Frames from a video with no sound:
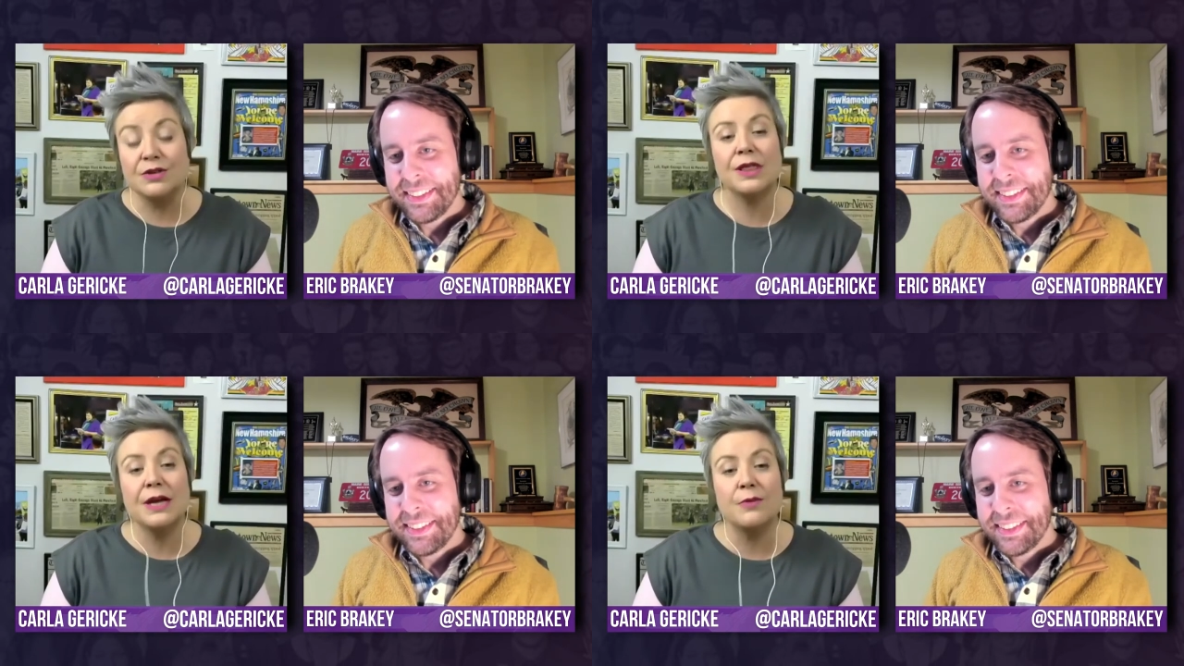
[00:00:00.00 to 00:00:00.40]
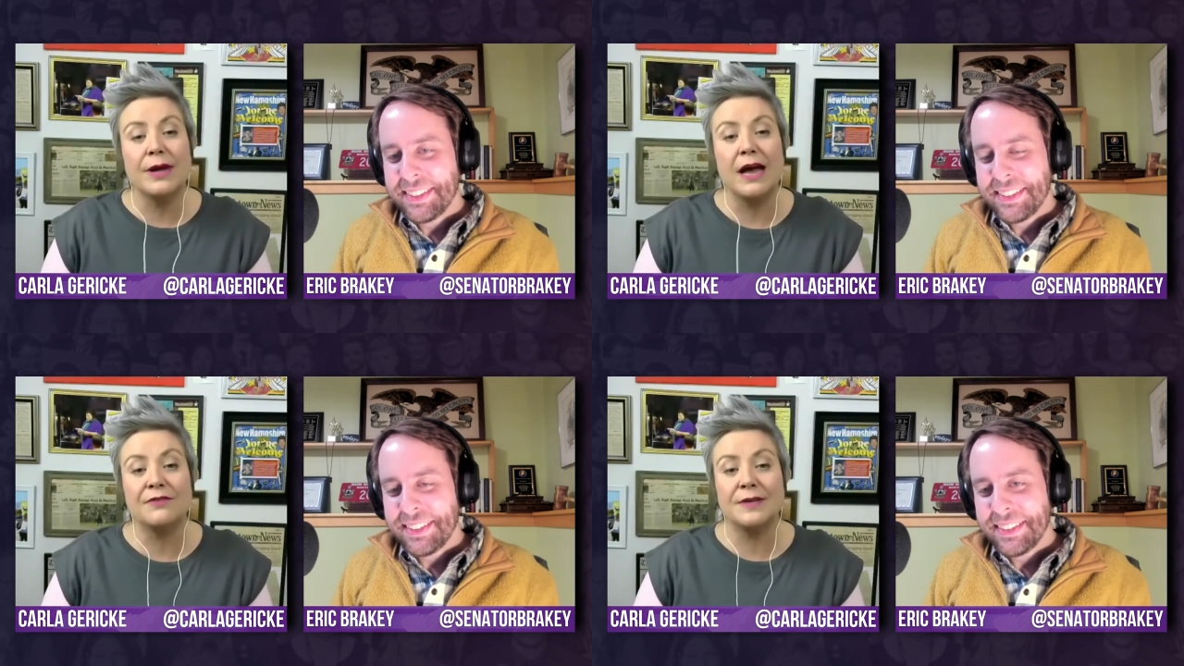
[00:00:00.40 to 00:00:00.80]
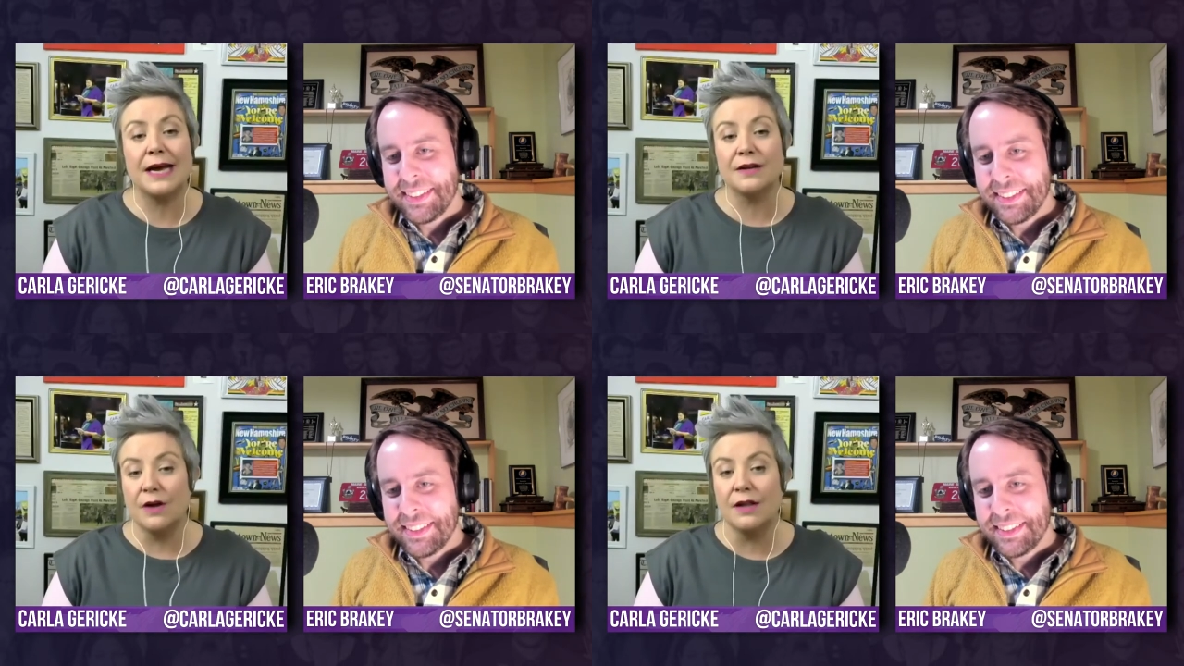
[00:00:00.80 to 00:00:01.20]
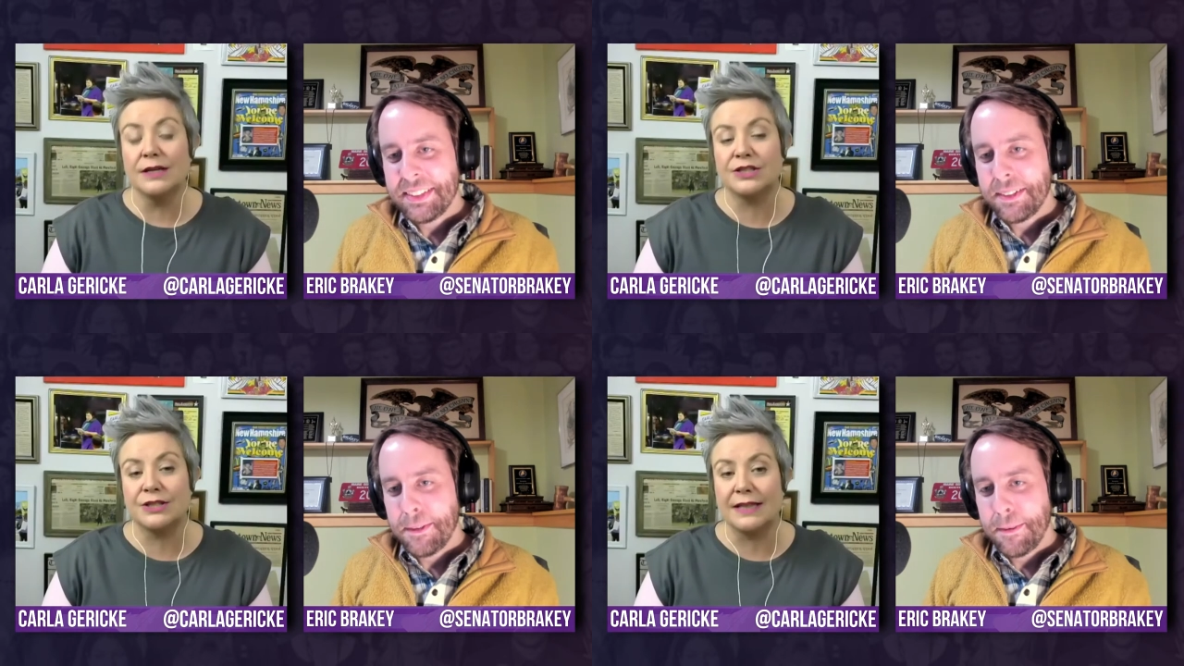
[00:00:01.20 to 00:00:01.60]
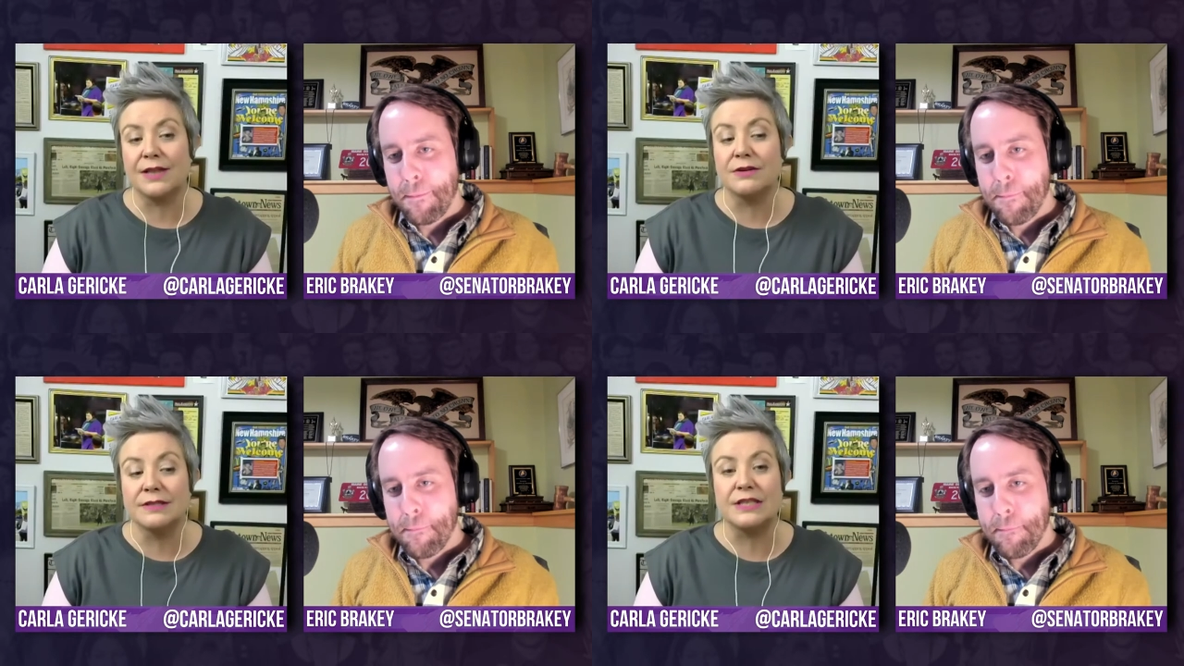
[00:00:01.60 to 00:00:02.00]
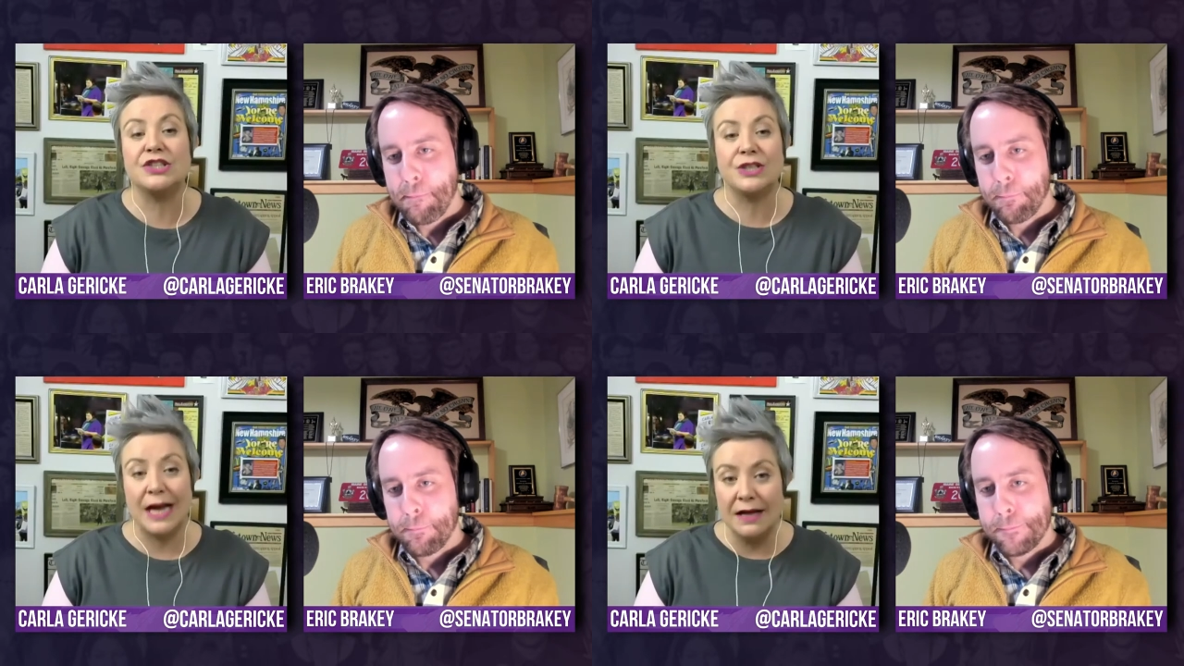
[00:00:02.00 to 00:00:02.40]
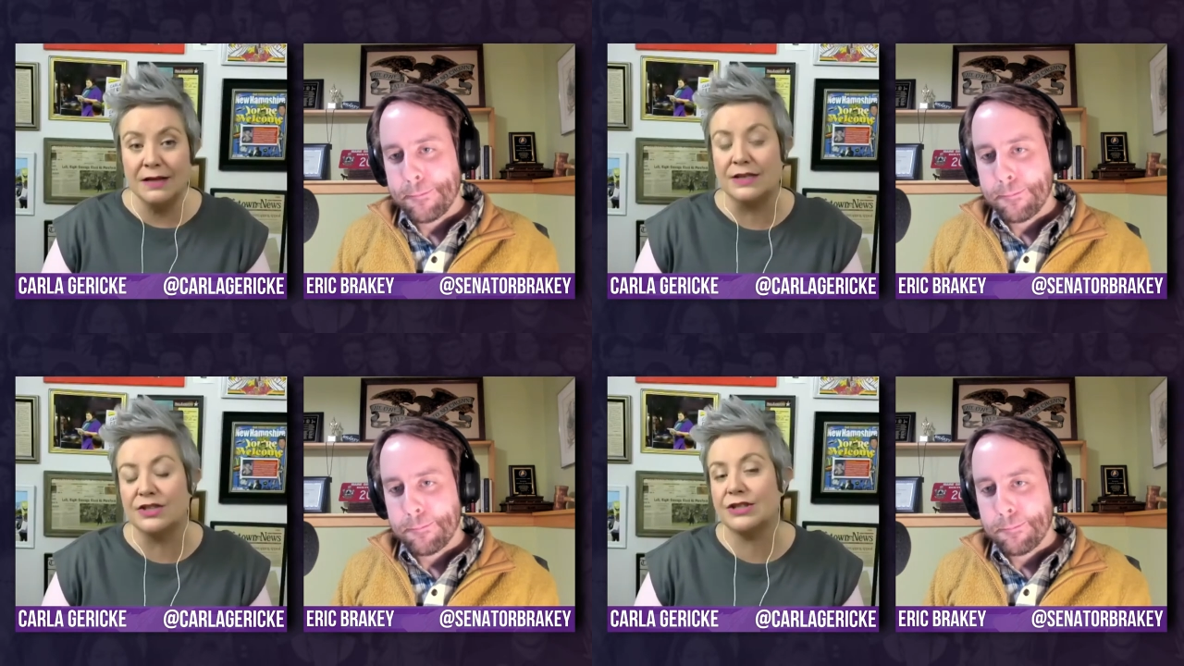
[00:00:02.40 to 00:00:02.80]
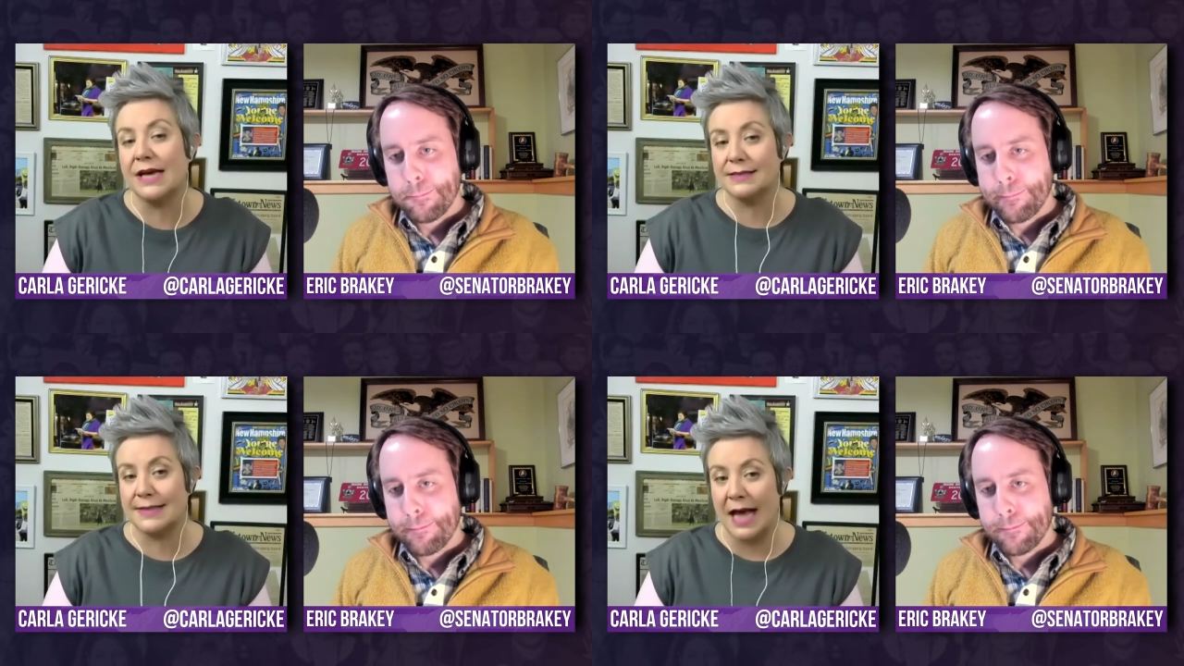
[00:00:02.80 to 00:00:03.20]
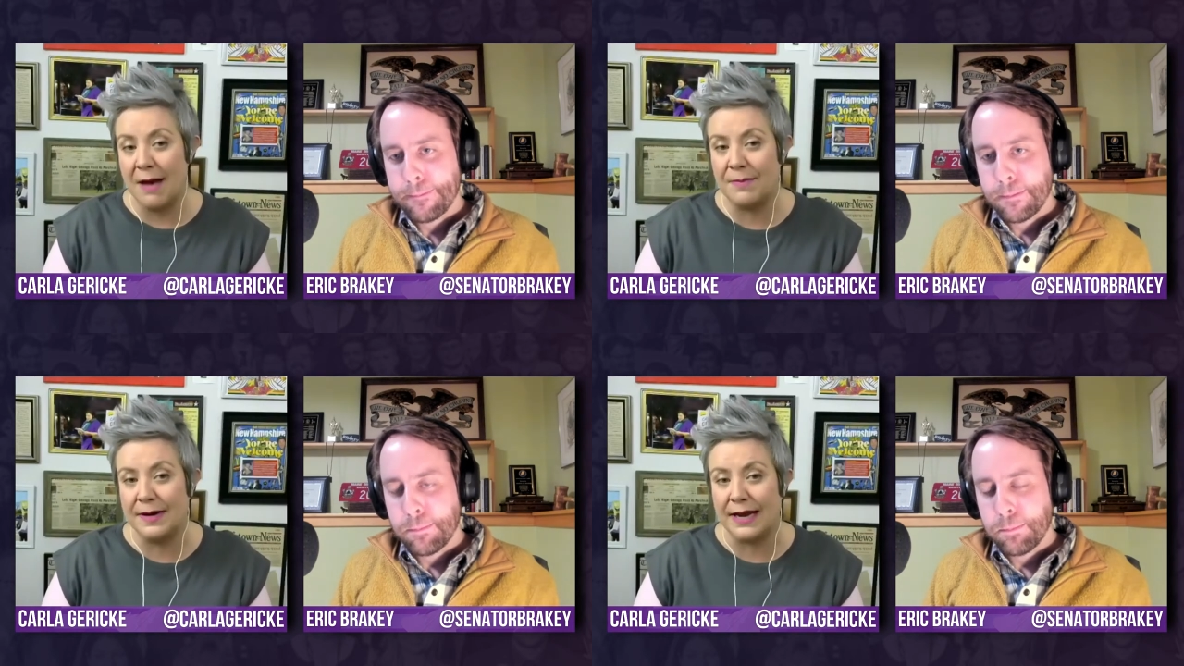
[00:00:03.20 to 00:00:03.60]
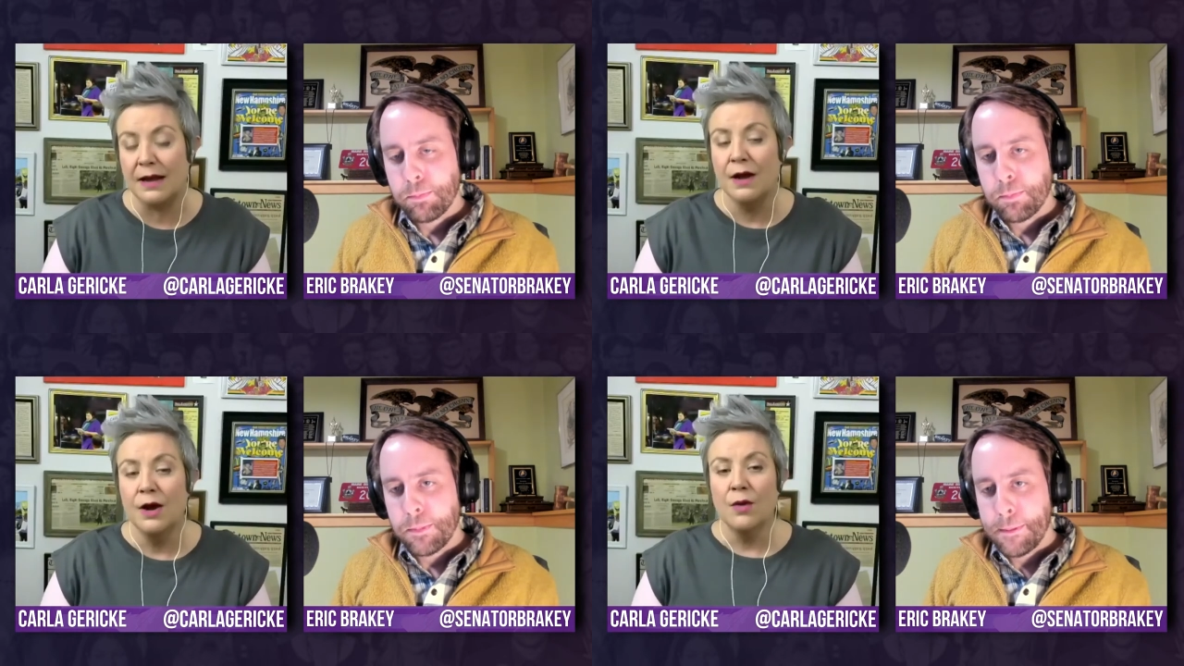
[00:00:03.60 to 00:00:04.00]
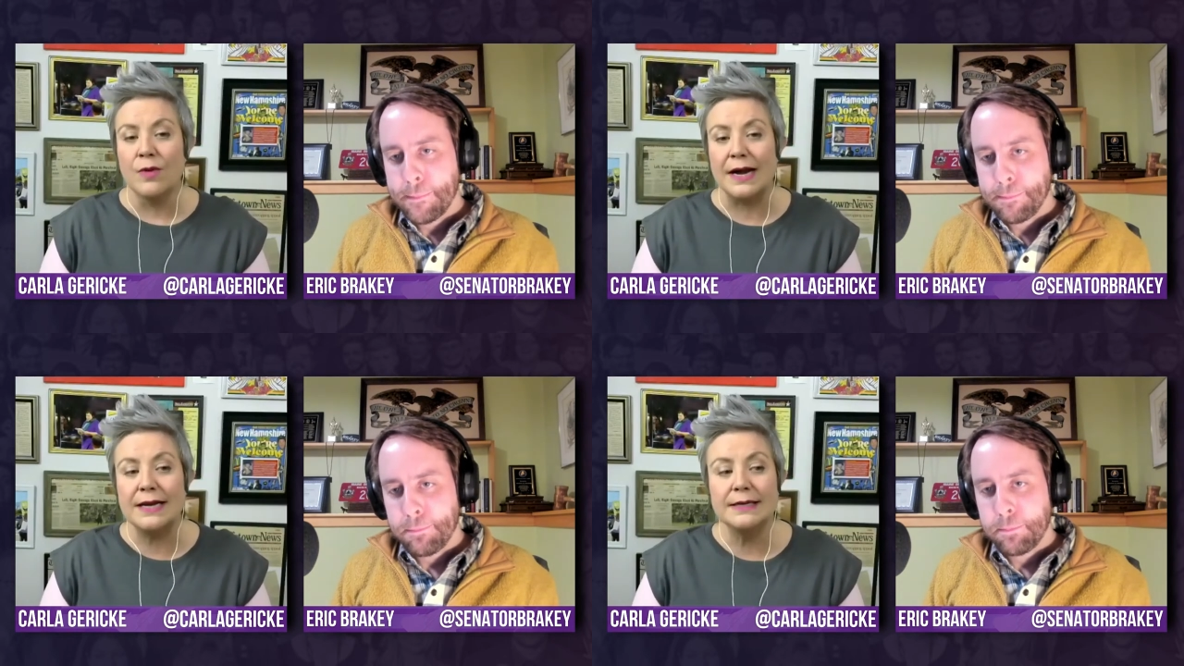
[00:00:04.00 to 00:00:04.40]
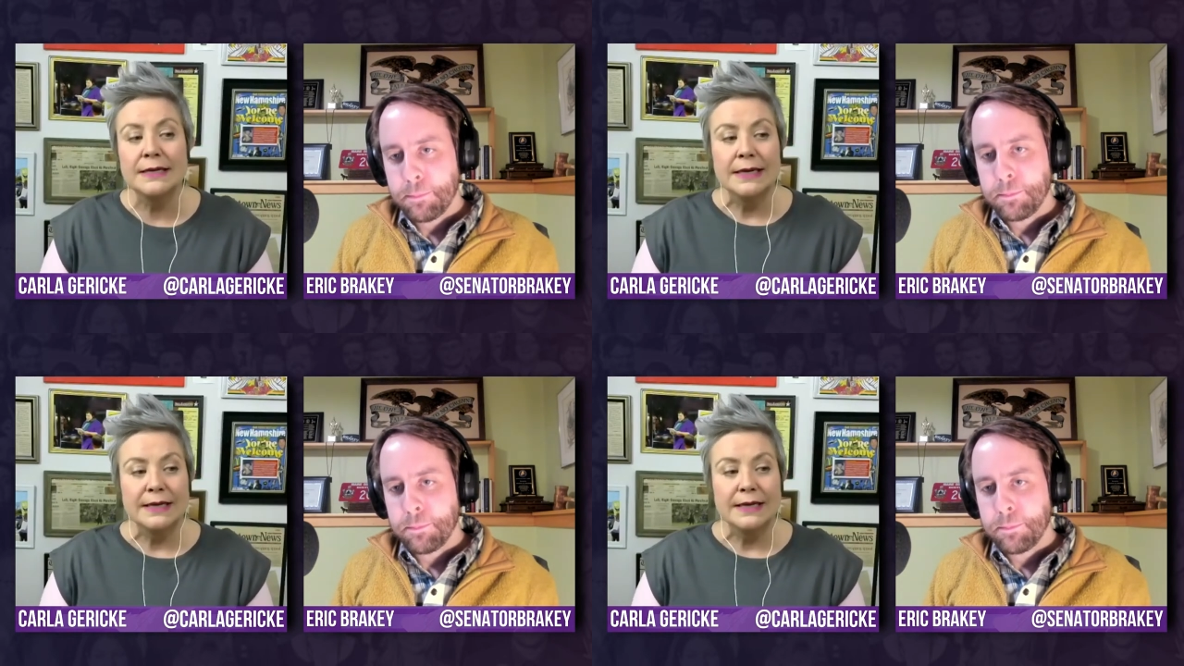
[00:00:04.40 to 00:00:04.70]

Speaker 1: think we have to acknowledge that there is a challenge that is happening right